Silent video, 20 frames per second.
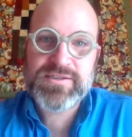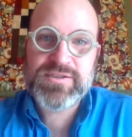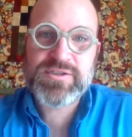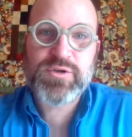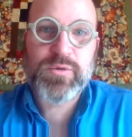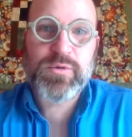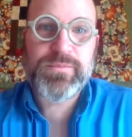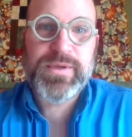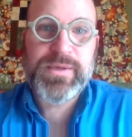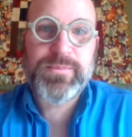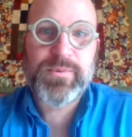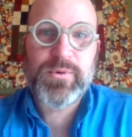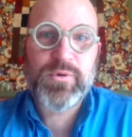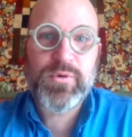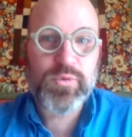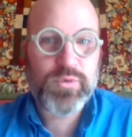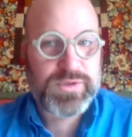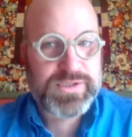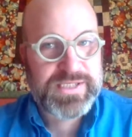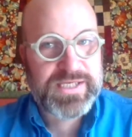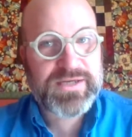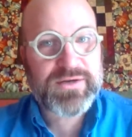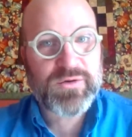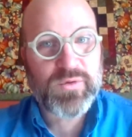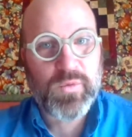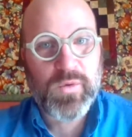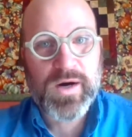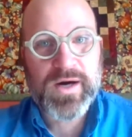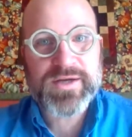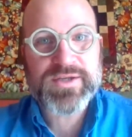so people who didn't
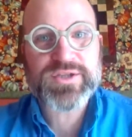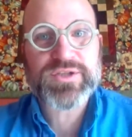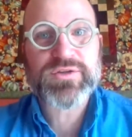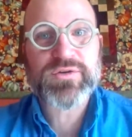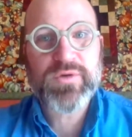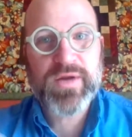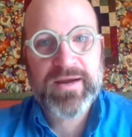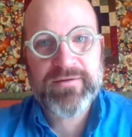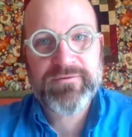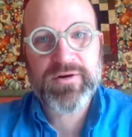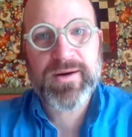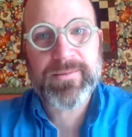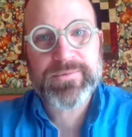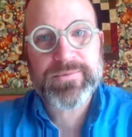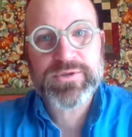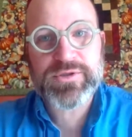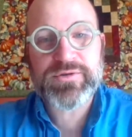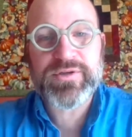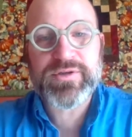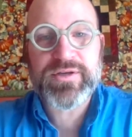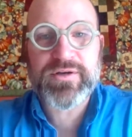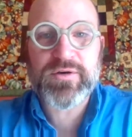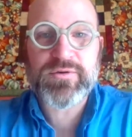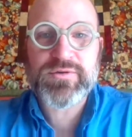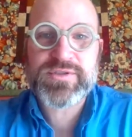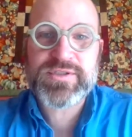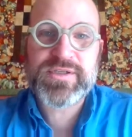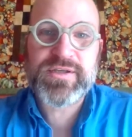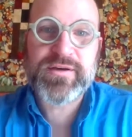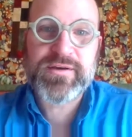watch have an opportunity to go
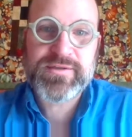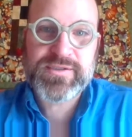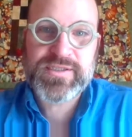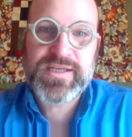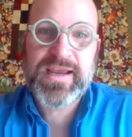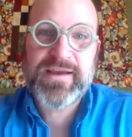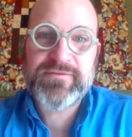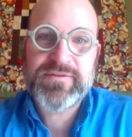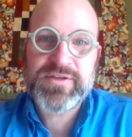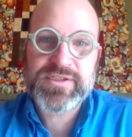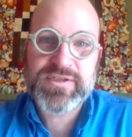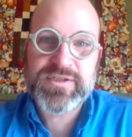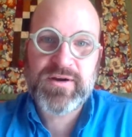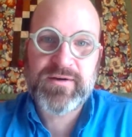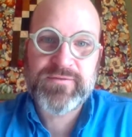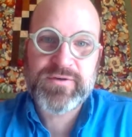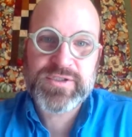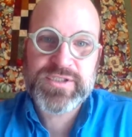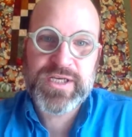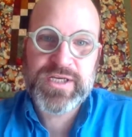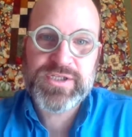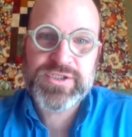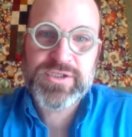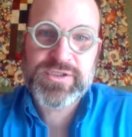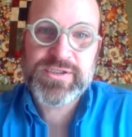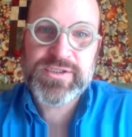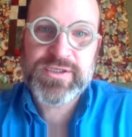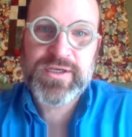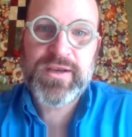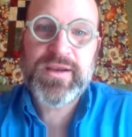see us have these
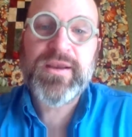conversations.